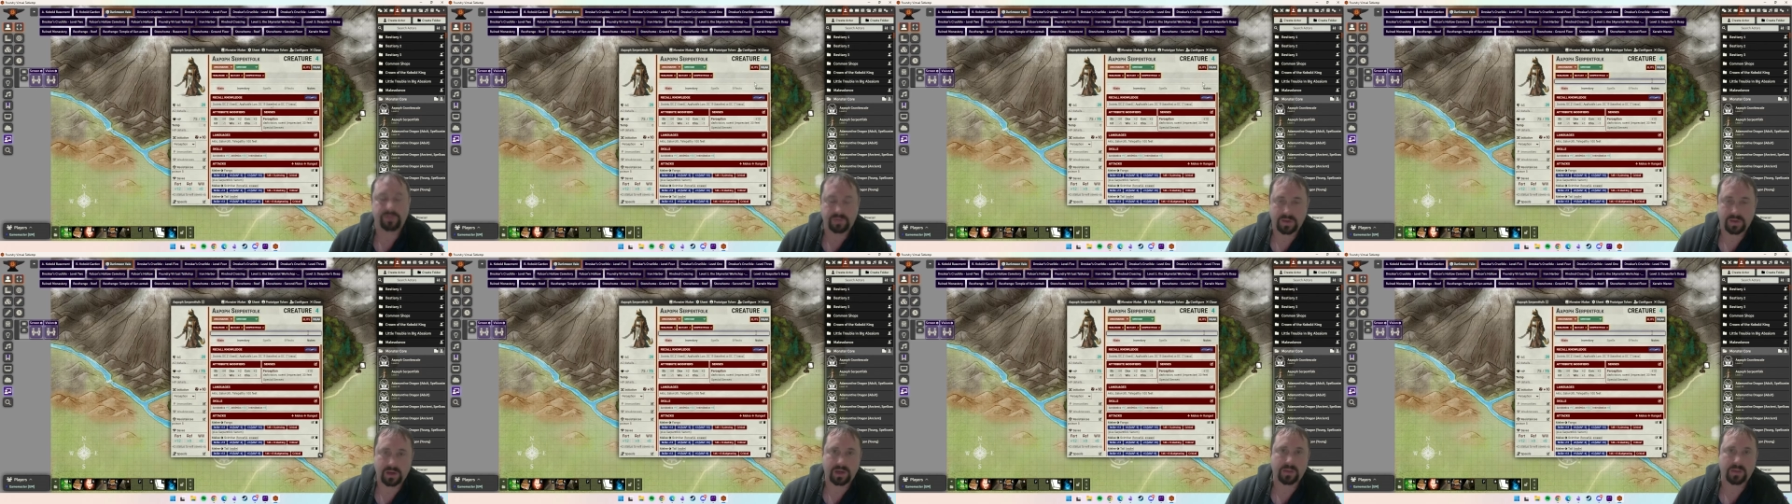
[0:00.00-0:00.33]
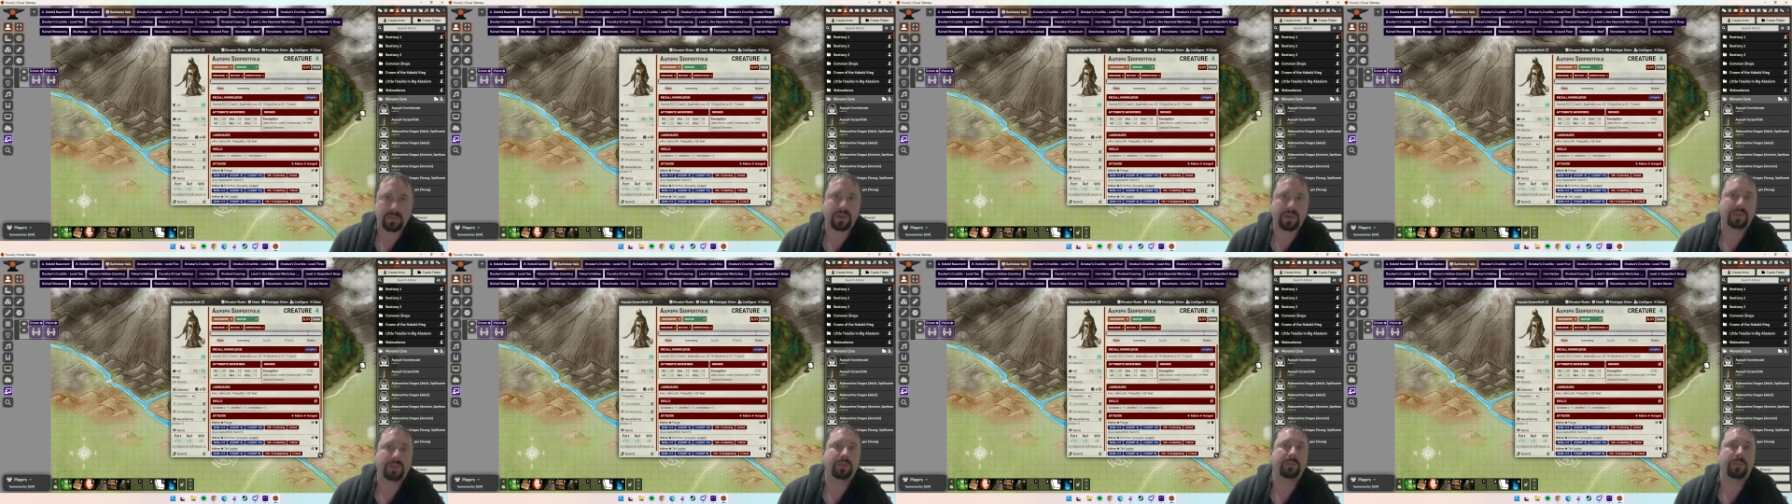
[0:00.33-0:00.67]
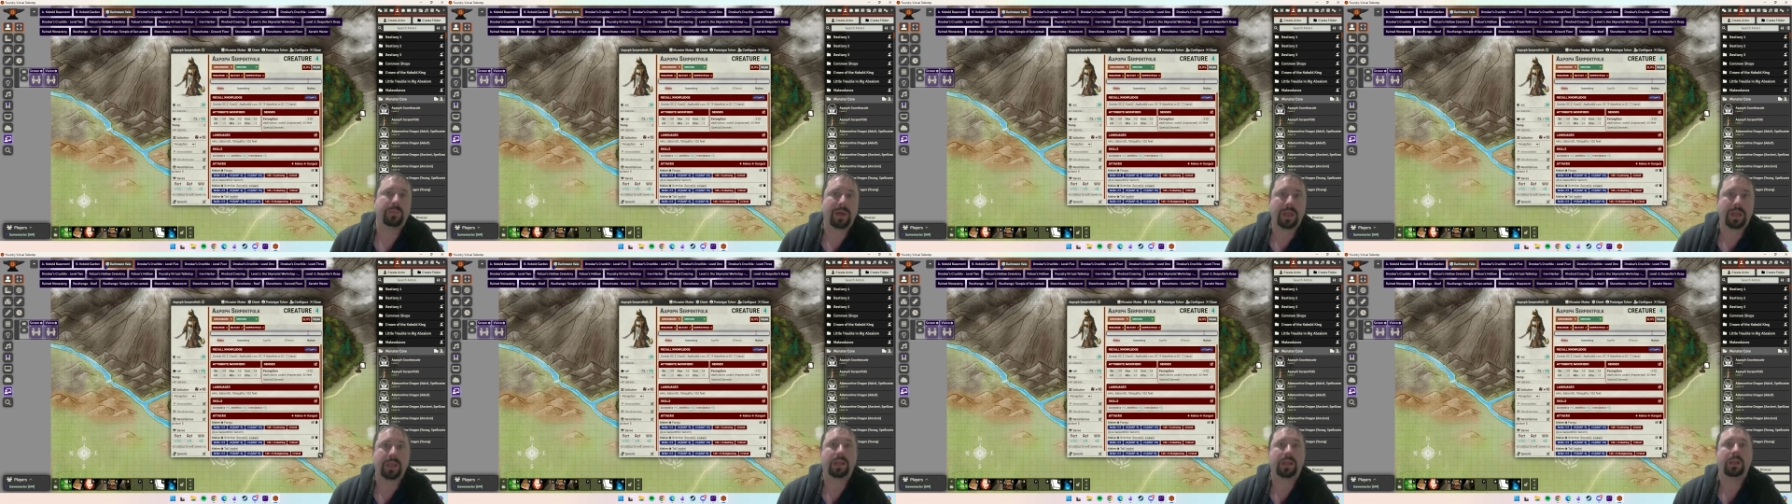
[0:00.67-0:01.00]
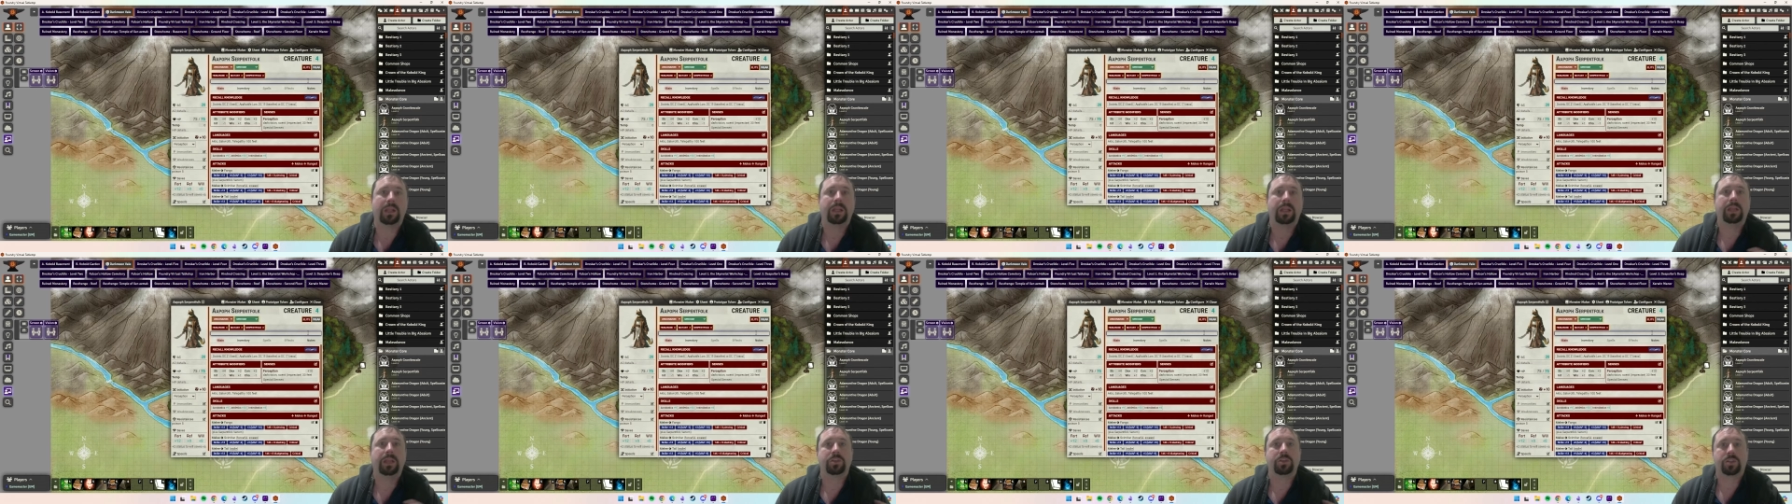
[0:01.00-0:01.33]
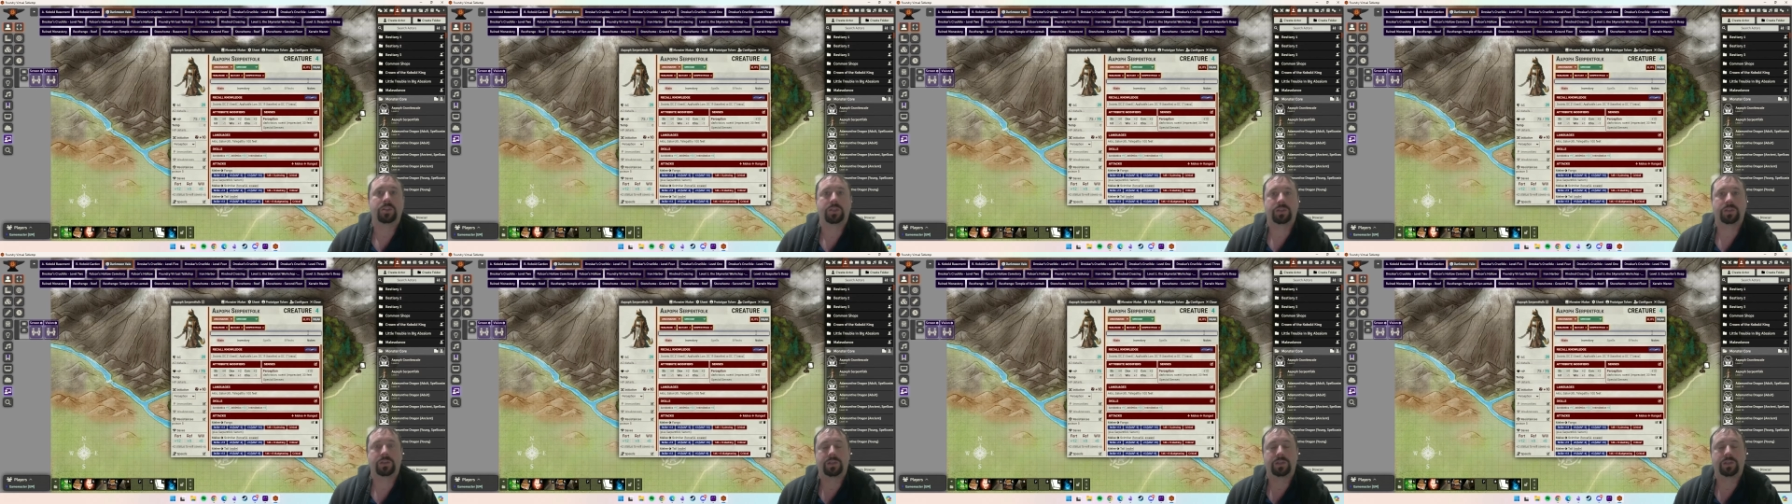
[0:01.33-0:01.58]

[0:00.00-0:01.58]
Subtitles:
It's very mathematically